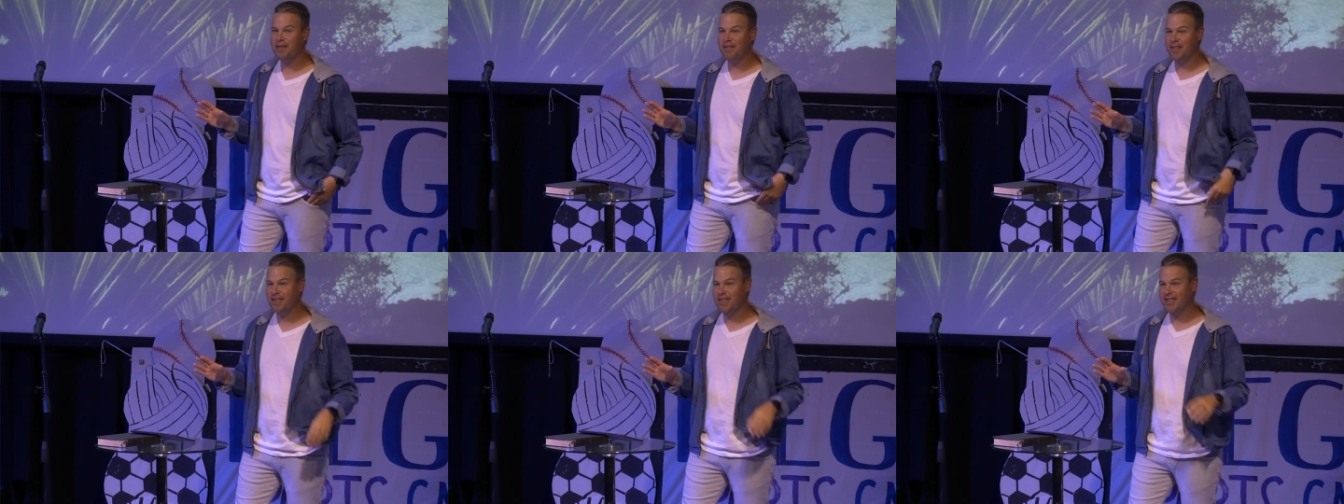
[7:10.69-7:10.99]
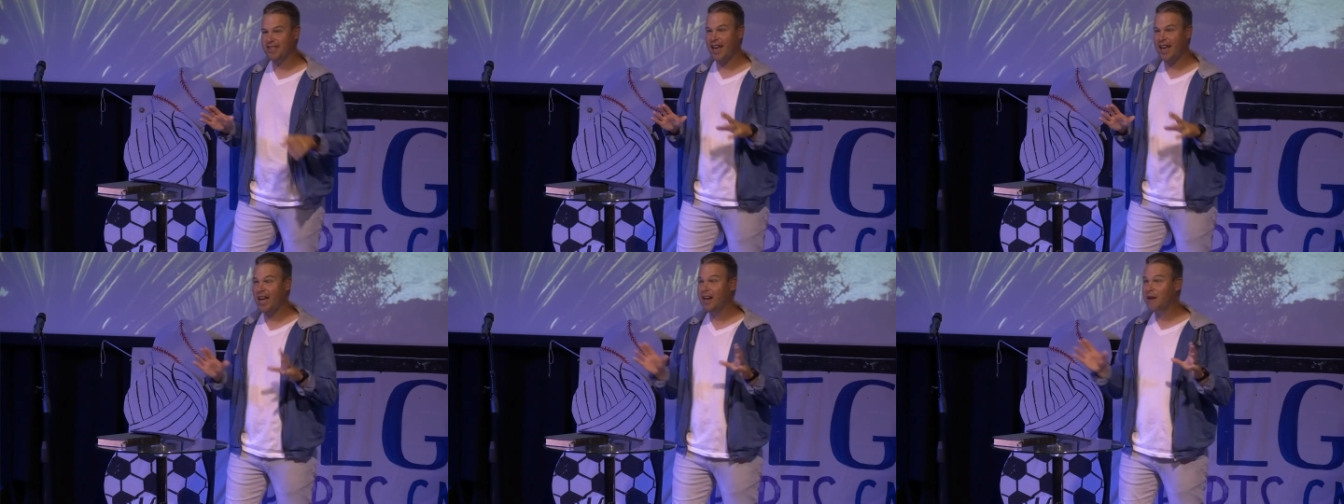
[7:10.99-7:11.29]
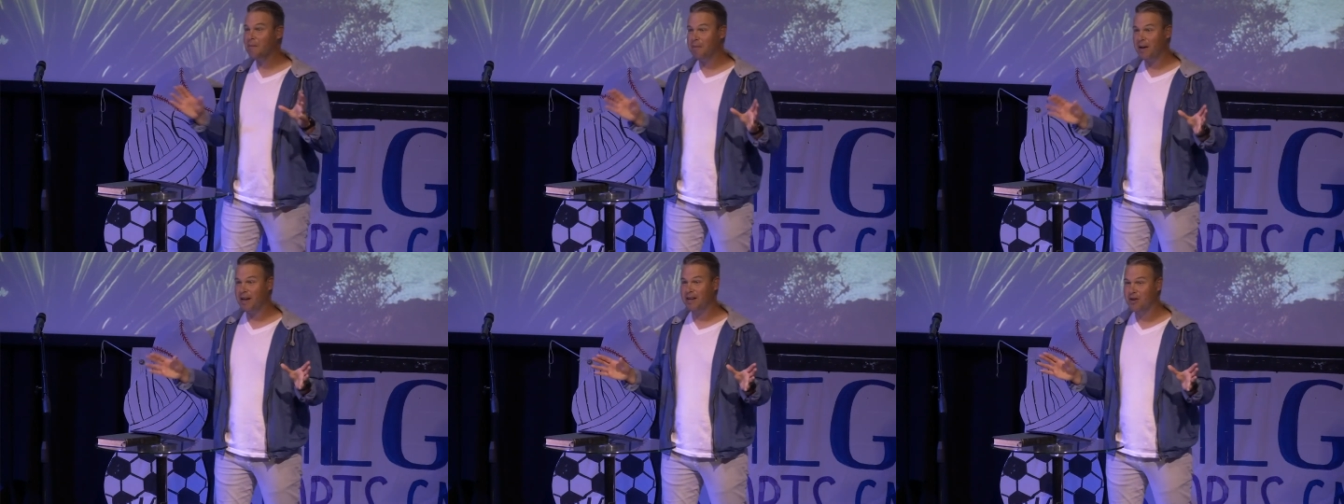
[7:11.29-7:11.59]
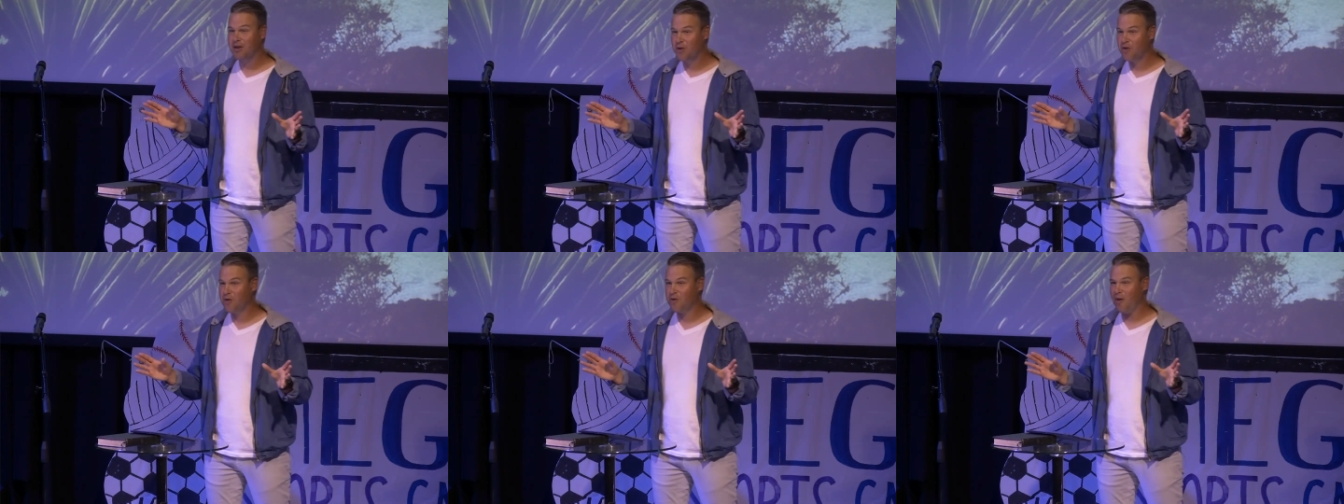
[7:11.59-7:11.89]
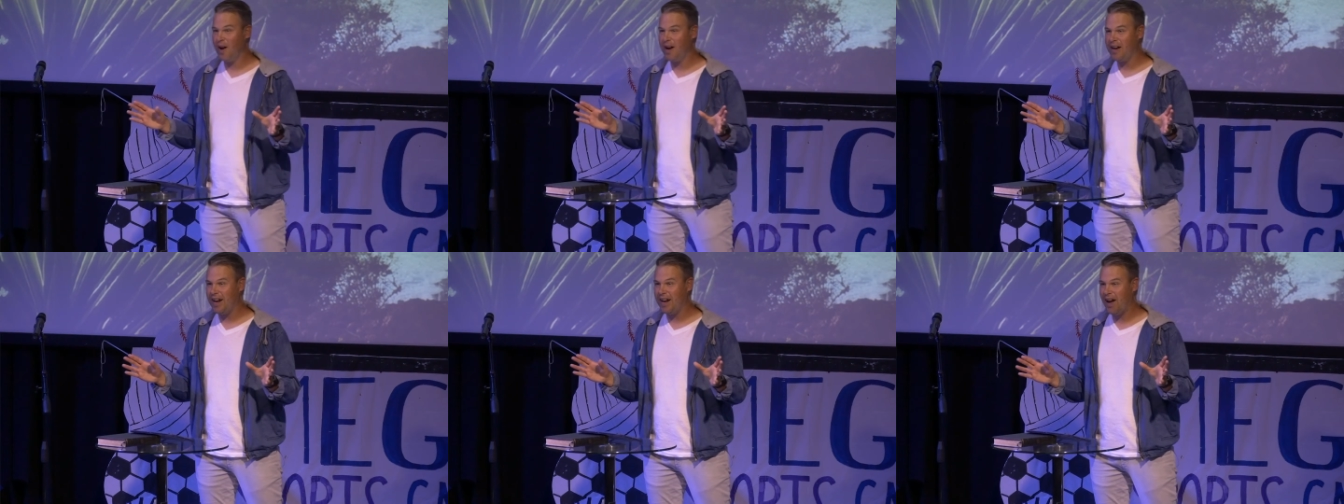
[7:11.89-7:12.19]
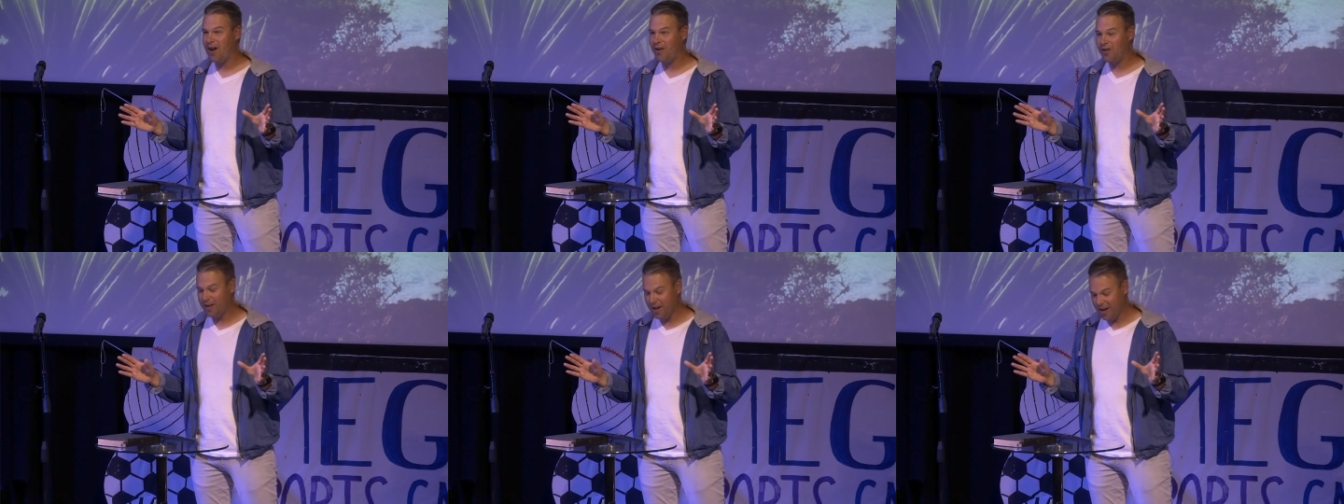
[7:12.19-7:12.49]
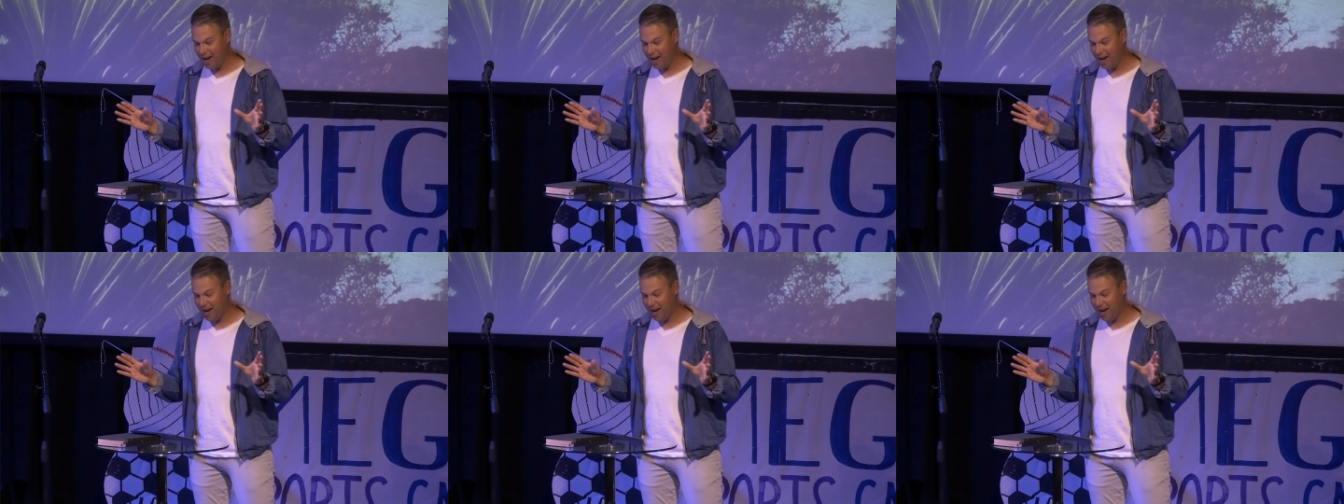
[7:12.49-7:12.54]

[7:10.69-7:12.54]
This is kind of big news right now.